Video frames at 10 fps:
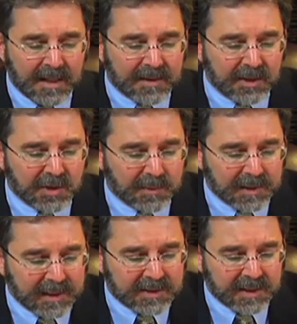that you're
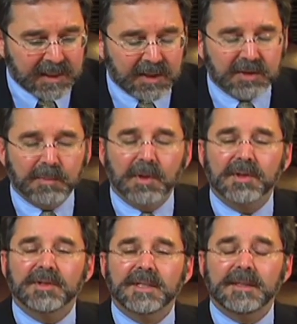releasing in us
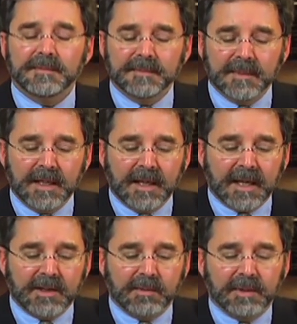mercy,
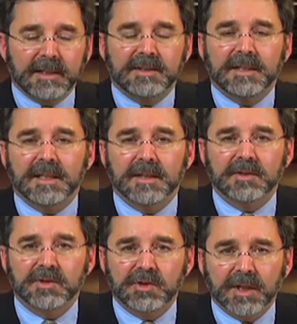and you're releasing in
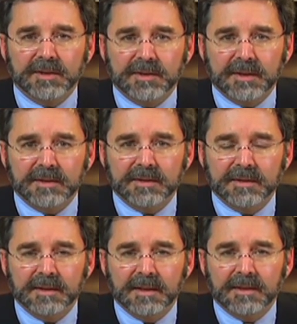us justice
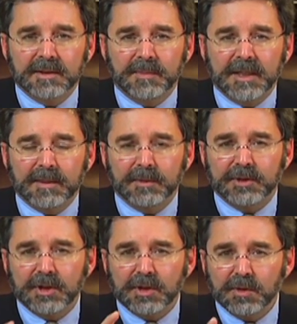to be able
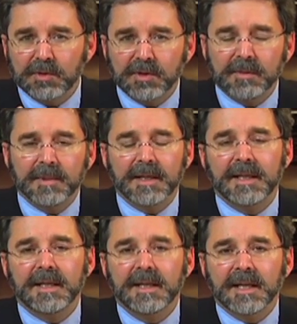to use your
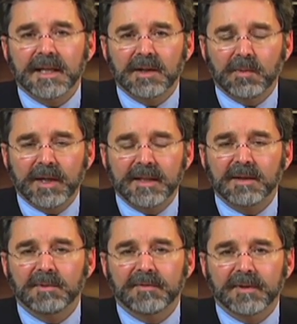money in a way
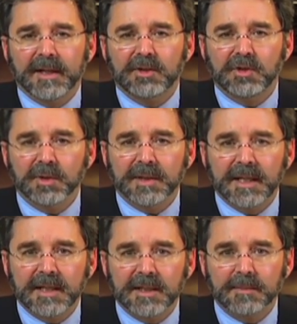that reflects your
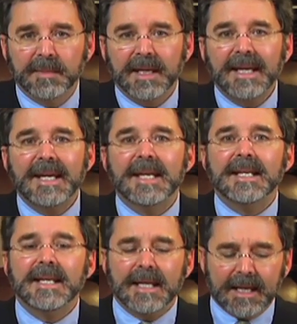kingdom
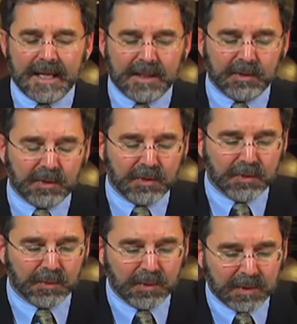in and
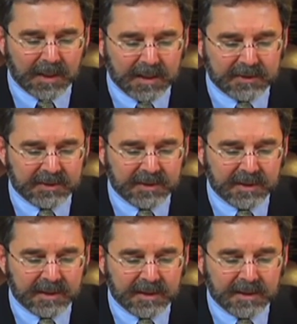through us.
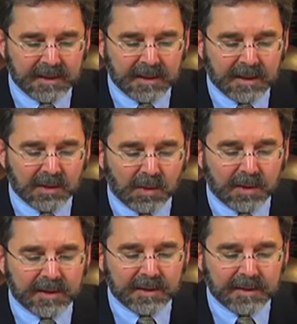
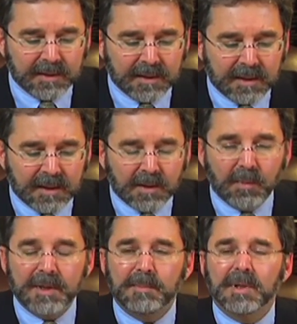Lord,
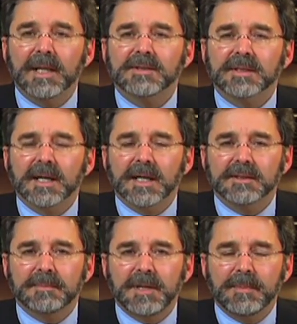we bless
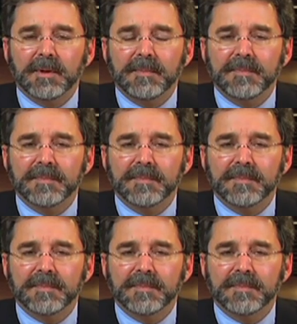God's people,